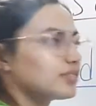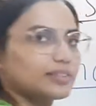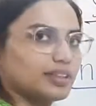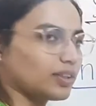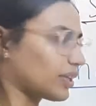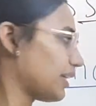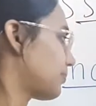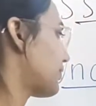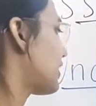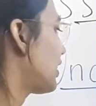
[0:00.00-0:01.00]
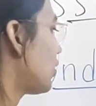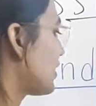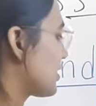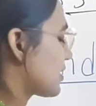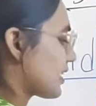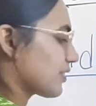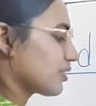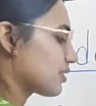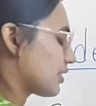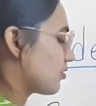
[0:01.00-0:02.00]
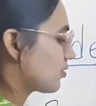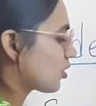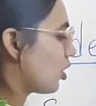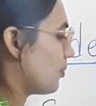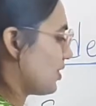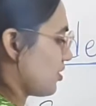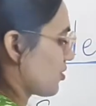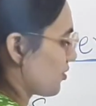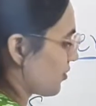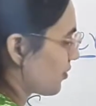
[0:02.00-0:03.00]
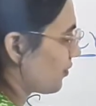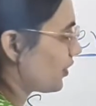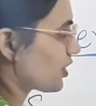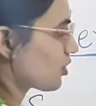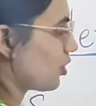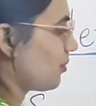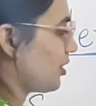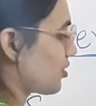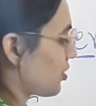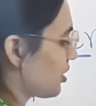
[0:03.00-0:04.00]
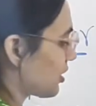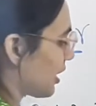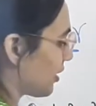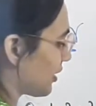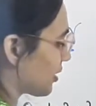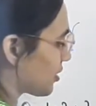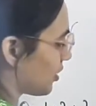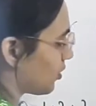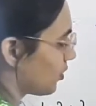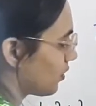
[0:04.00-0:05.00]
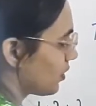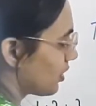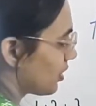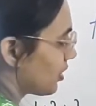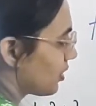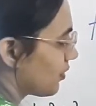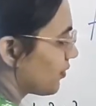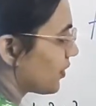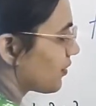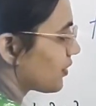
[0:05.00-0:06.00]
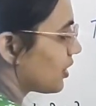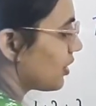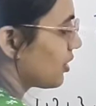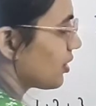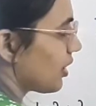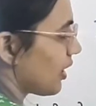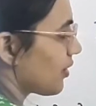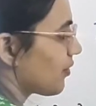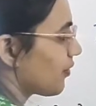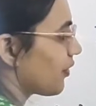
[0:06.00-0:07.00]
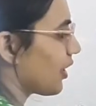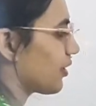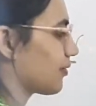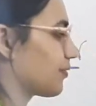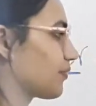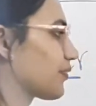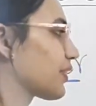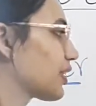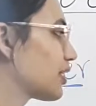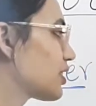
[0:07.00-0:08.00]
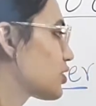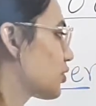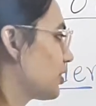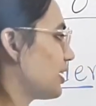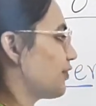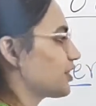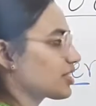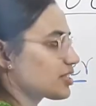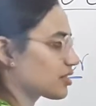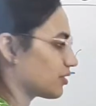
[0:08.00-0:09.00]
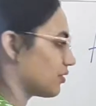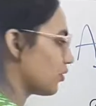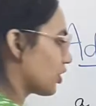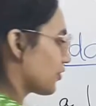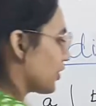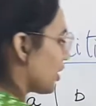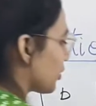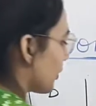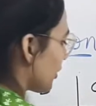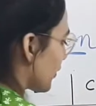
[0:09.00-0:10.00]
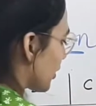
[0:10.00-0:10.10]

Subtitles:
Okay, now let's take this combinations. First combination is, I'll take 0, 15 and 5. So first what we are doing, we are